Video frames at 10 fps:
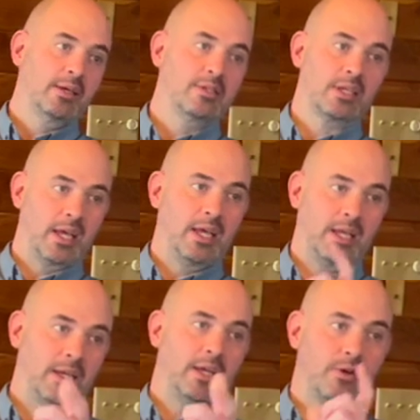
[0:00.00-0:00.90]
To get in
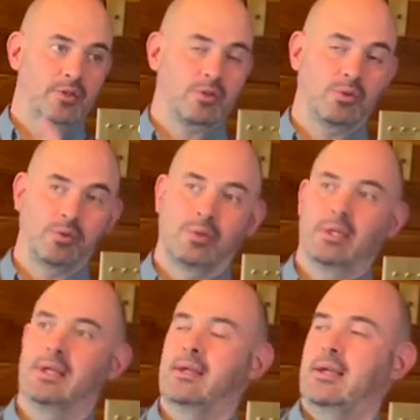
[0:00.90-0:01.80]
and out of school.
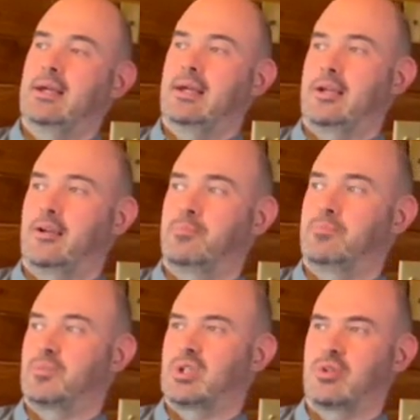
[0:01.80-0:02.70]

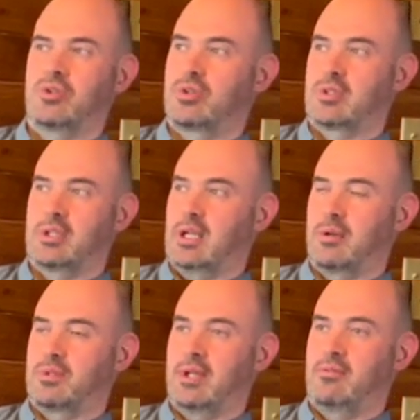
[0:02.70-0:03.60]
So just, yeah, it
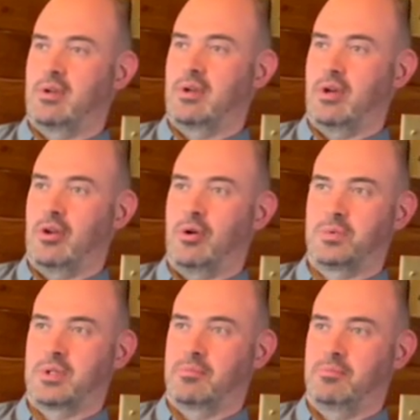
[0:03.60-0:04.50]
was never an option.